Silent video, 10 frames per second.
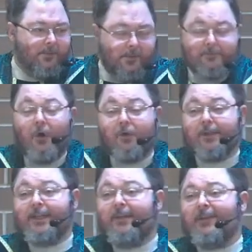We
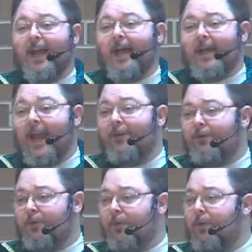focus even on
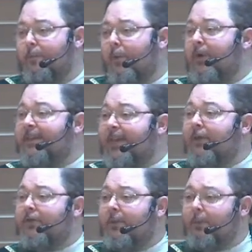Andrew, who points
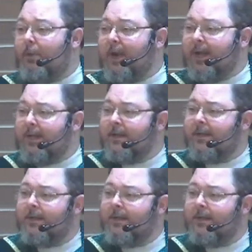out the boy.